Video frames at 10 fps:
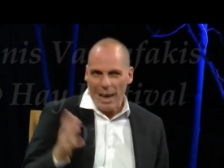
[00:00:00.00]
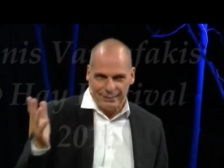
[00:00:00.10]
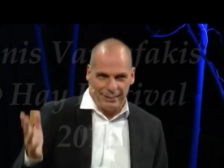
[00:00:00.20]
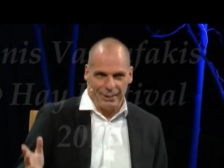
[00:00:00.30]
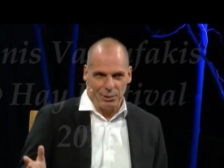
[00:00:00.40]

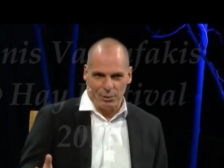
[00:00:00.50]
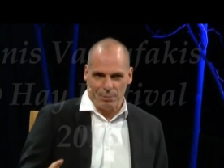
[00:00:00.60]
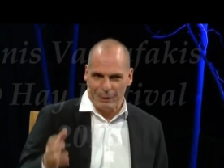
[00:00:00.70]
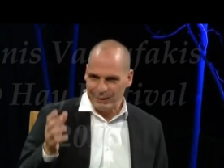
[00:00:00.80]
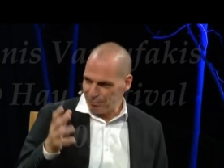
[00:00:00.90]
Utterly
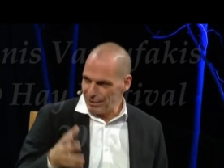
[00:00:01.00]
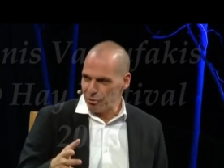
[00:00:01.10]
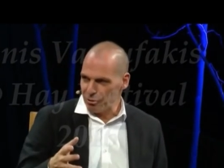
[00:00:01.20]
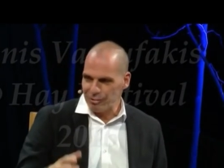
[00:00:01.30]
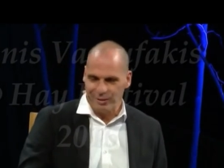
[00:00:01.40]
neutral, by
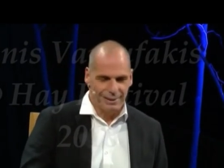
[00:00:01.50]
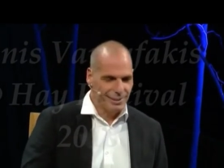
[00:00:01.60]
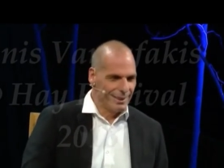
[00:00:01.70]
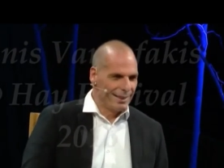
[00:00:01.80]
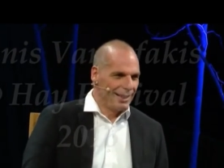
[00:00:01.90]
definition.
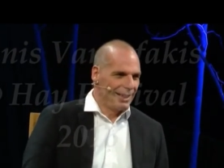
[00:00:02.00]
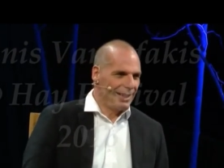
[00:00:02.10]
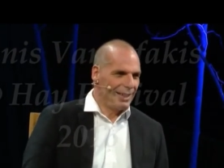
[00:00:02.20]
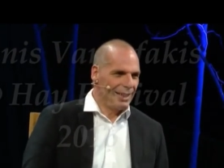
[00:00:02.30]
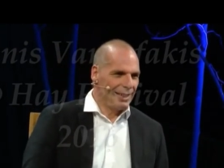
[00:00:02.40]

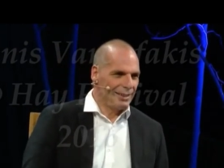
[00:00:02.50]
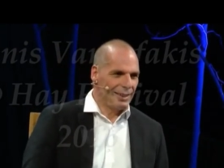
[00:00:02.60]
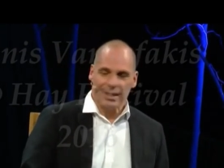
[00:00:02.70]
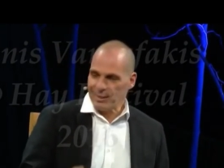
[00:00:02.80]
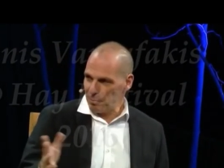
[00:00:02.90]
And
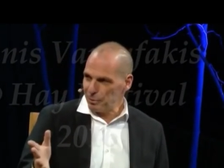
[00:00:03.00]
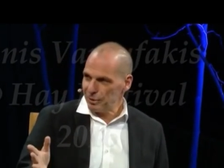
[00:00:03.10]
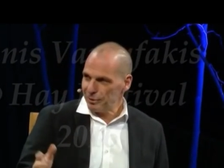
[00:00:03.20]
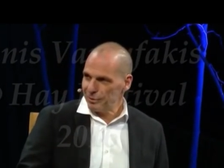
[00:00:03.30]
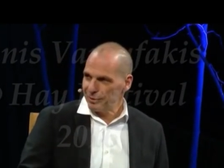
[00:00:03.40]
he accepted.